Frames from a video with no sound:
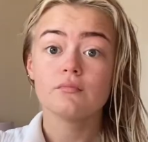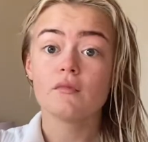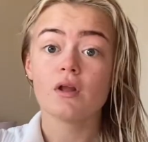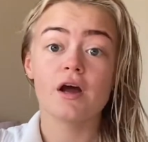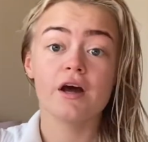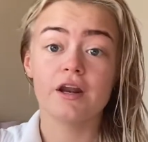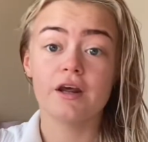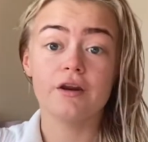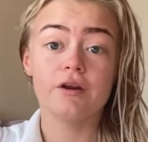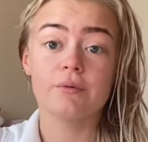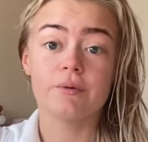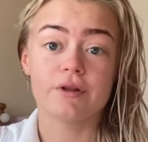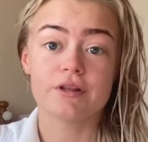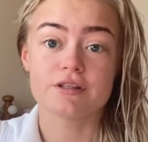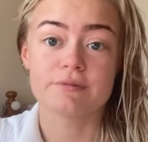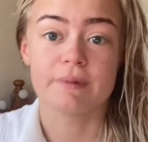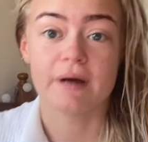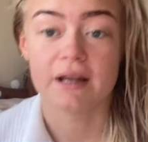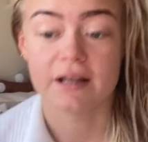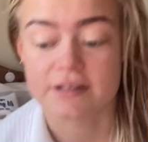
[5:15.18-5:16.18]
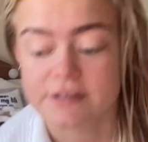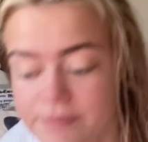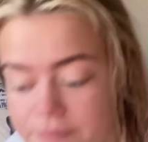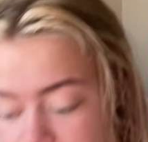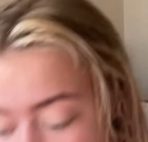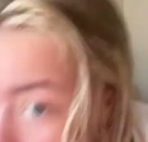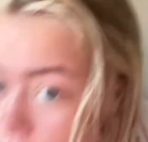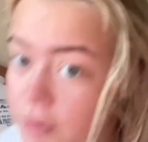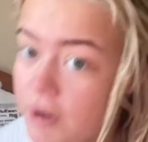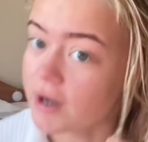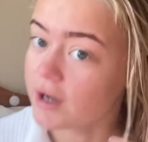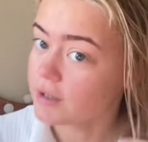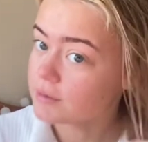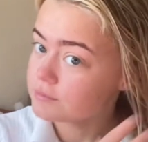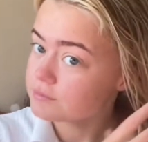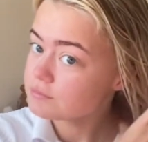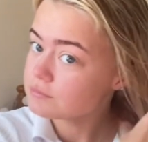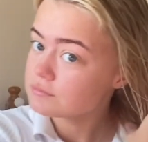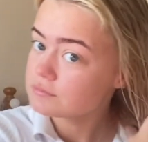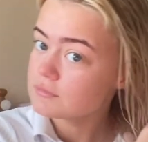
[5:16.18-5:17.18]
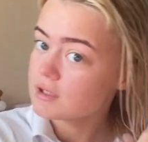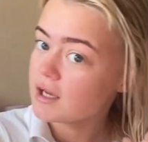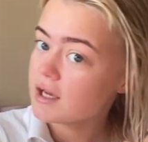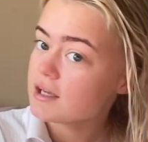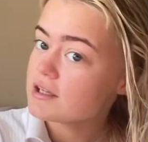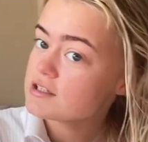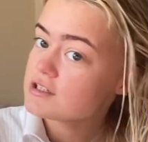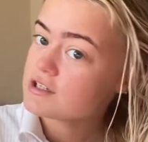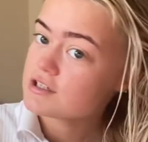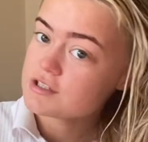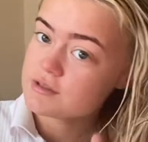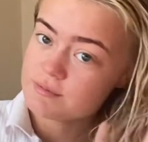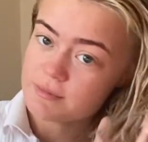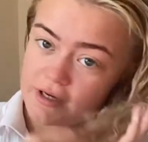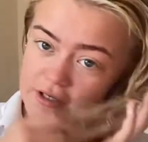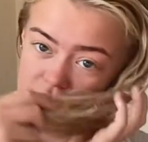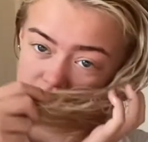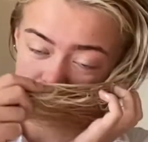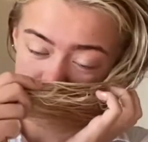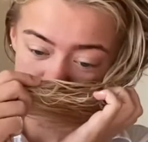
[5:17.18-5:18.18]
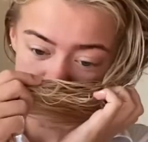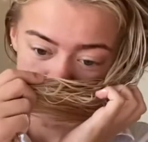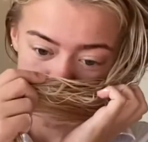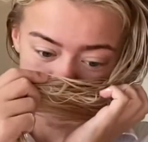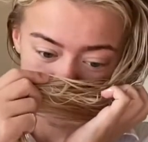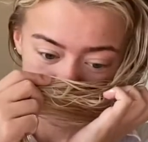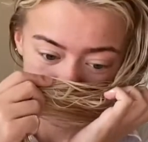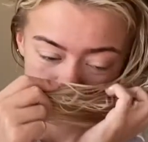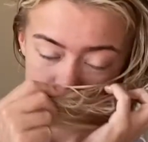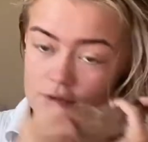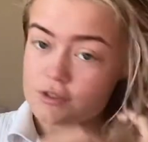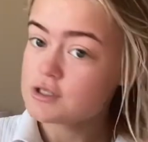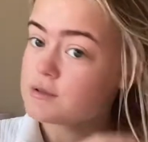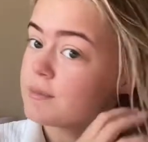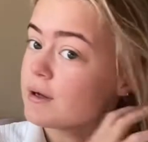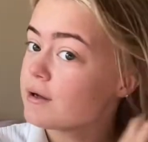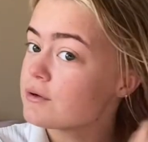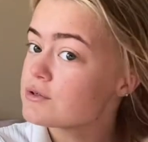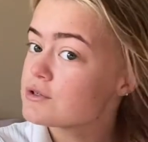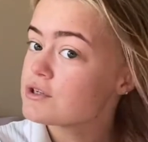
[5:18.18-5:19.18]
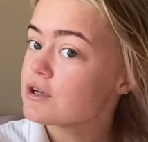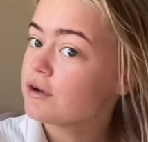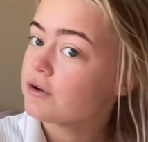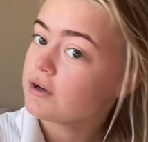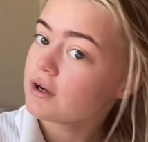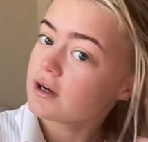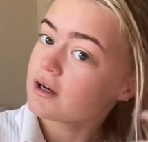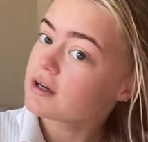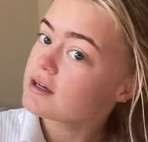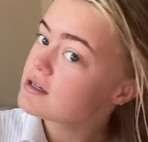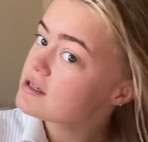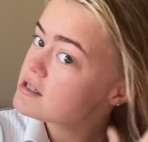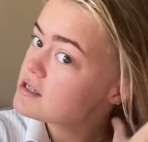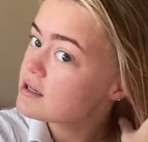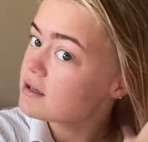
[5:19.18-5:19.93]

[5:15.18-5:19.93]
I don't know what the smell is, but it just makes your hair smell so nice.